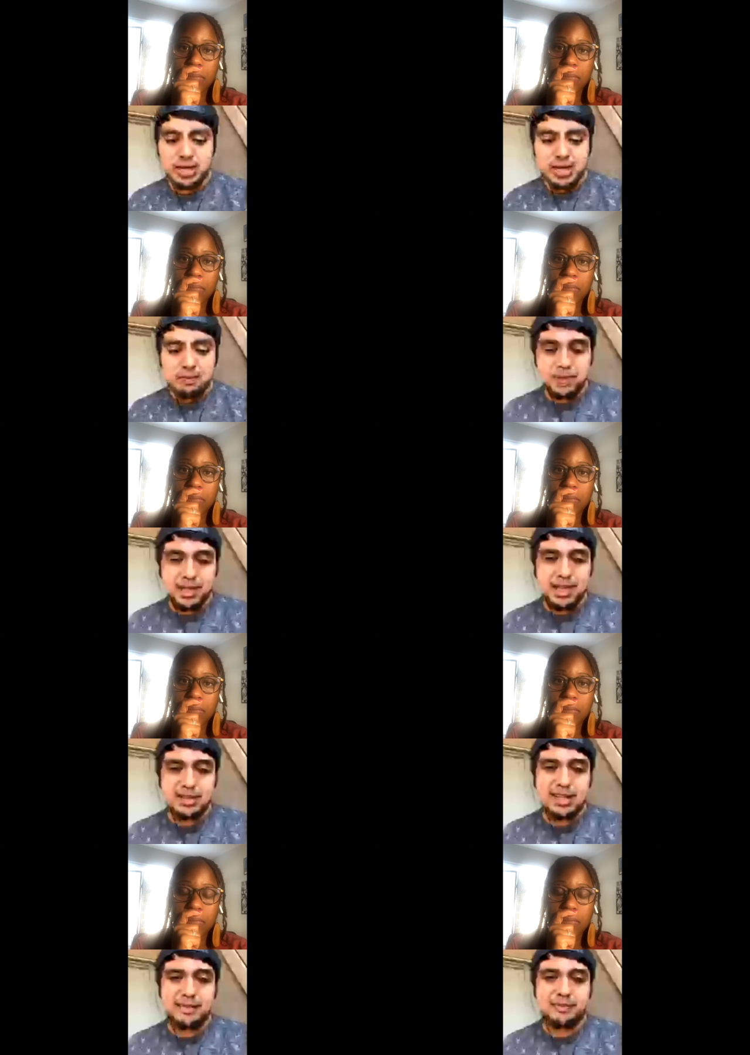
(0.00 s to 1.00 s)
Speaker 1: but again
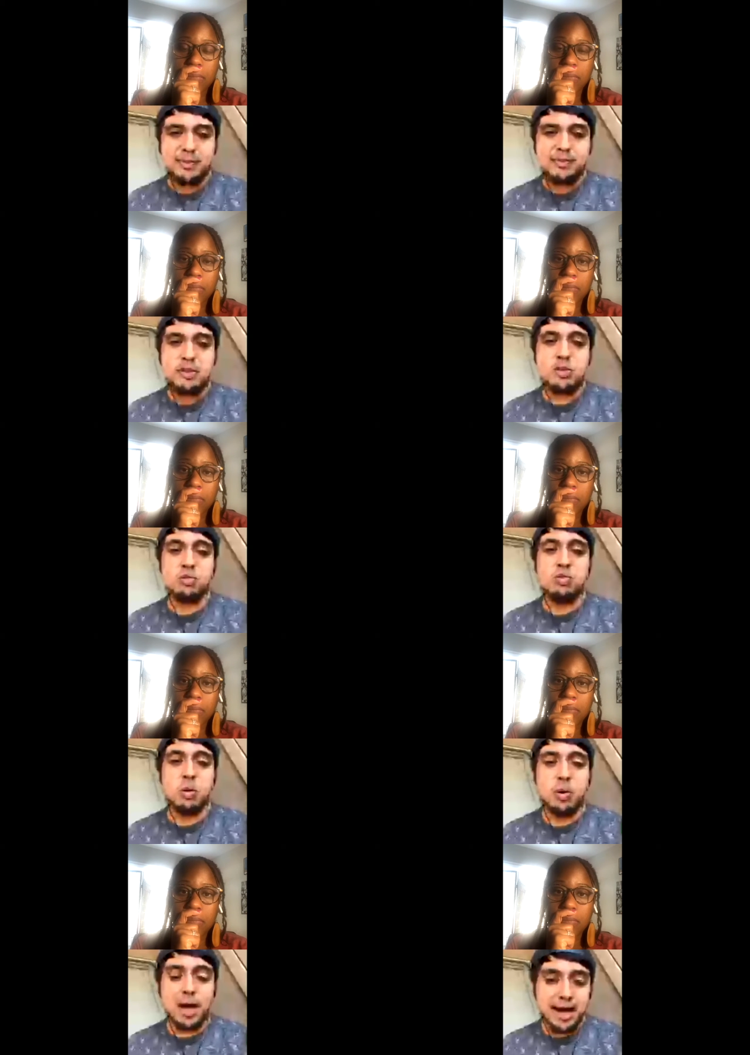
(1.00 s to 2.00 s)
if, if you don't know
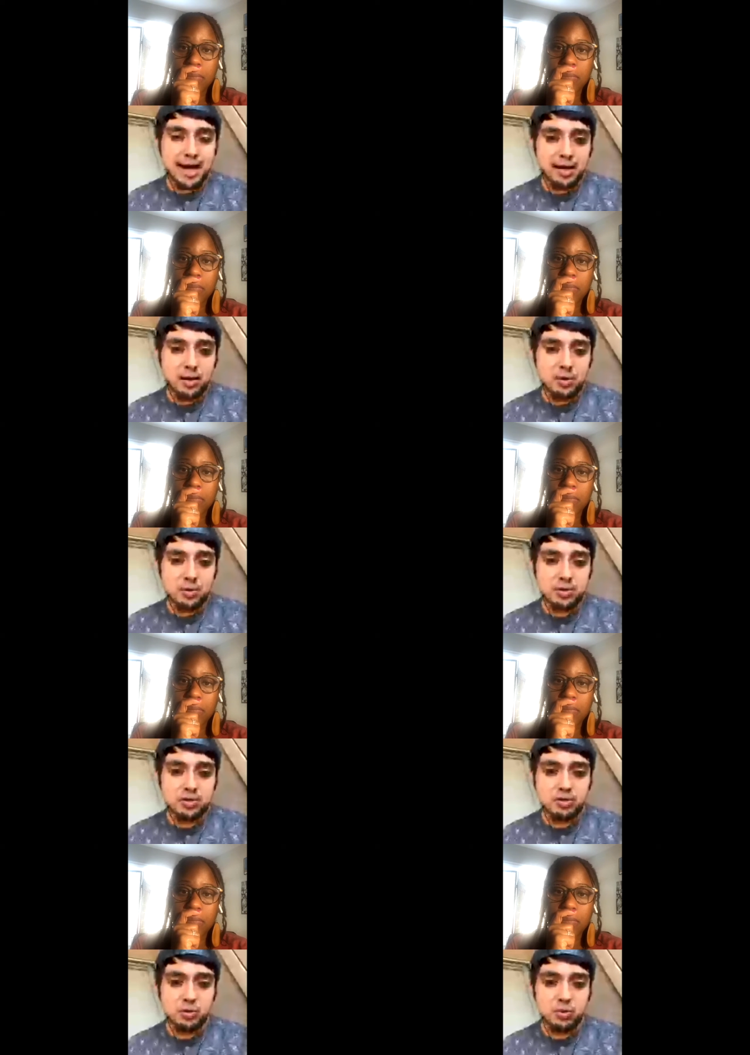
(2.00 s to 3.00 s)
how to do the
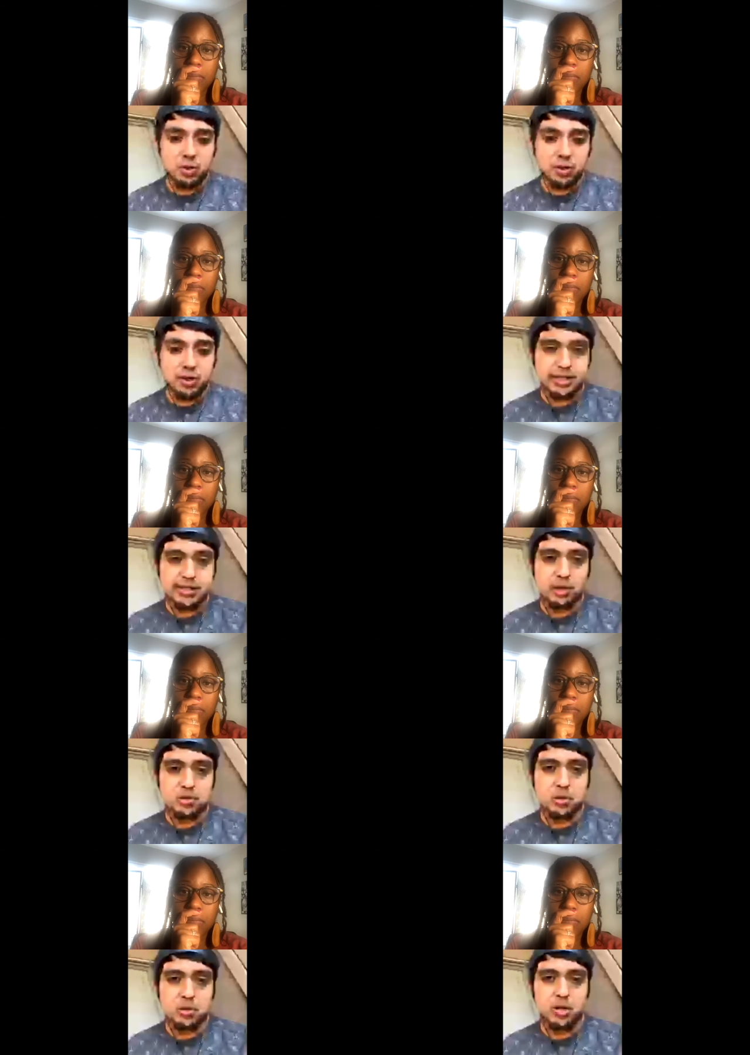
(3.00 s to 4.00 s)
work it's also
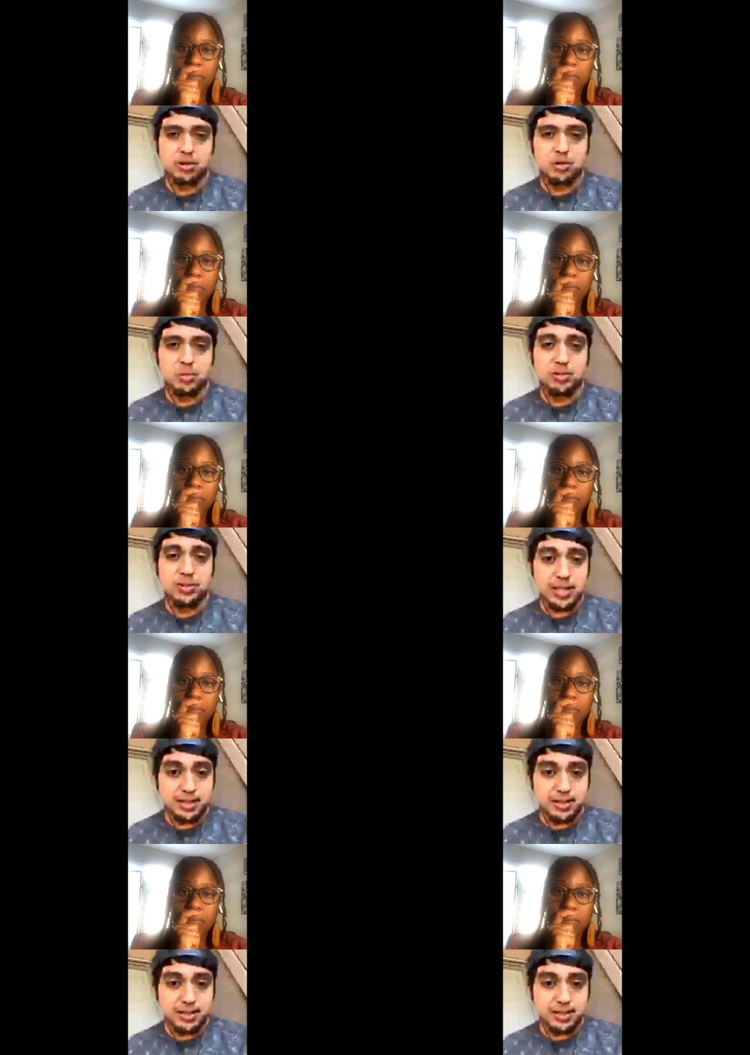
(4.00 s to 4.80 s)
hard to ascend